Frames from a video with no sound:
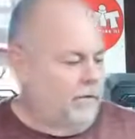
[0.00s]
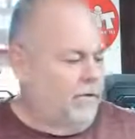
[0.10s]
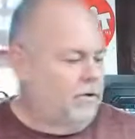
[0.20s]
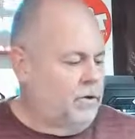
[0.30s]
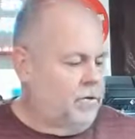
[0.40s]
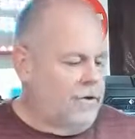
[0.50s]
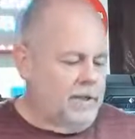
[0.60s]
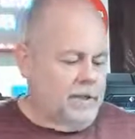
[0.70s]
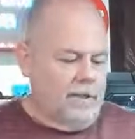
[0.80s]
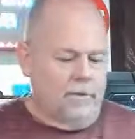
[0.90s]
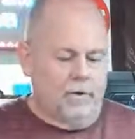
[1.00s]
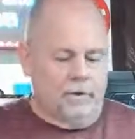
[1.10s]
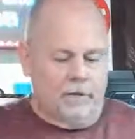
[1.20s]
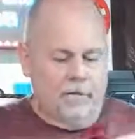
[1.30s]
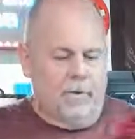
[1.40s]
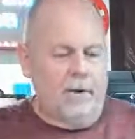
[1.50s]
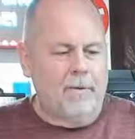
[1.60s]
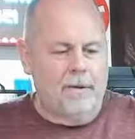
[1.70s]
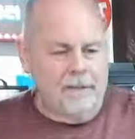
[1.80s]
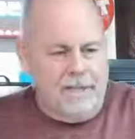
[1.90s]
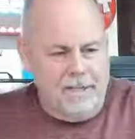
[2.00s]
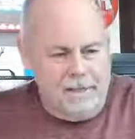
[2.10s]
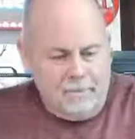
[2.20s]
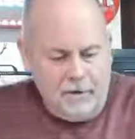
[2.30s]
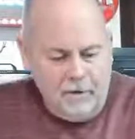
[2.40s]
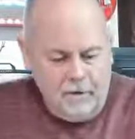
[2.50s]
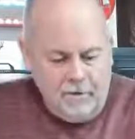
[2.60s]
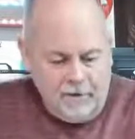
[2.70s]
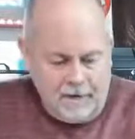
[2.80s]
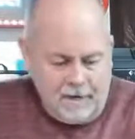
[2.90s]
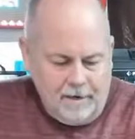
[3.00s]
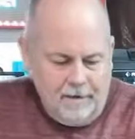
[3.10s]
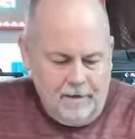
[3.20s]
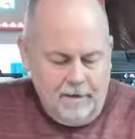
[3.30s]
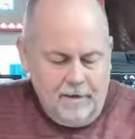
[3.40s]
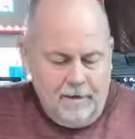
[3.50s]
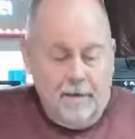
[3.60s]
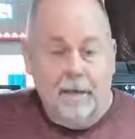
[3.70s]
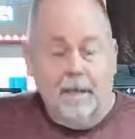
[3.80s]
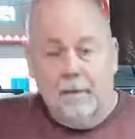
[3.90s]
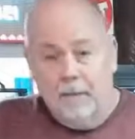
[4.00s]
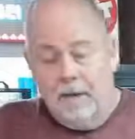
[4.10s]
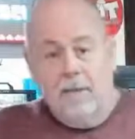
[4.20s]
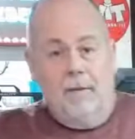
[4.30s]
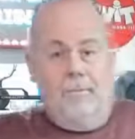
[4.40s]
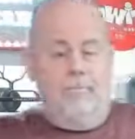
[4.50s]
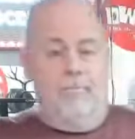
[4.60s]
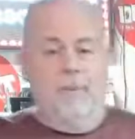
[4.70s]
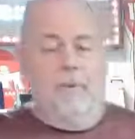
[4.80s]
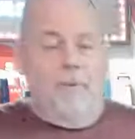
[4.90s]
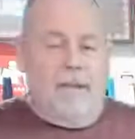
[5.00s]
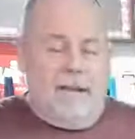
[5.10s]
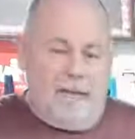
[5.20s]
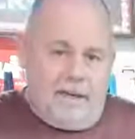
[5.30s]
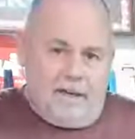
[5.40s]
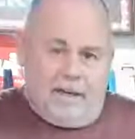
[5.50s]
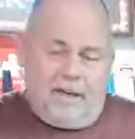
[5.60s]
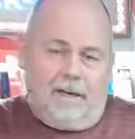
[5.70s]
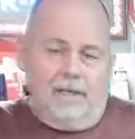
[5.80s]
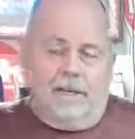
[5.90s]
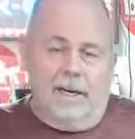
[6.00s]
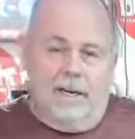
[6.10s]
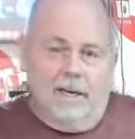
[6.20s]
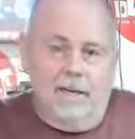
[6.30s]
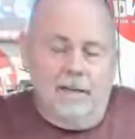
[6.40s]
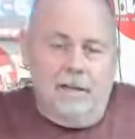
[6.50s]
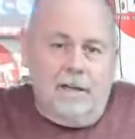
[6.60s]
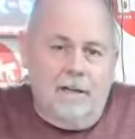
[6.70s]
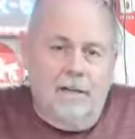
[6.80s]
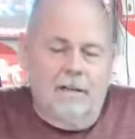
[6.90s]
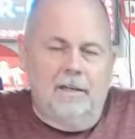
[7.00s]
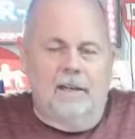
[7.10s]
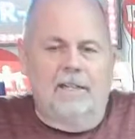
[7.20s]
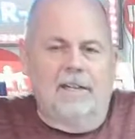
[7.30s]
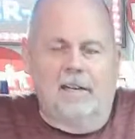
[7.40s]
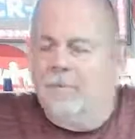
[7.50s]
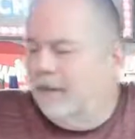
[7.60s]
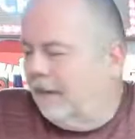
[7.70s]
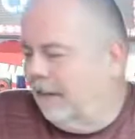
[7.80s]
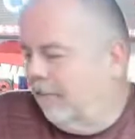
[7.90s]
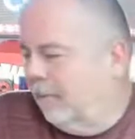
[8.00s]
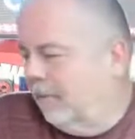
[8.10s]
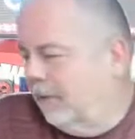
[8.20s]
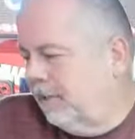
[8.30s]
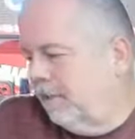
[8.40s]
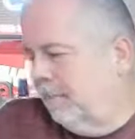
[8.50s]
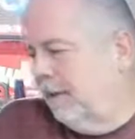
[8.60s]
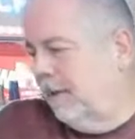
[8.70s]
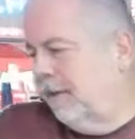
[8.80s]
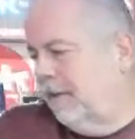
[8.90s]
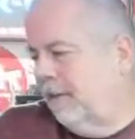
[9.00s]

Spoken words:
Fusion 360 project for me. I want to design something cool for that. And then maybe people will like it and I can design and sell. Not sell, but I can give away some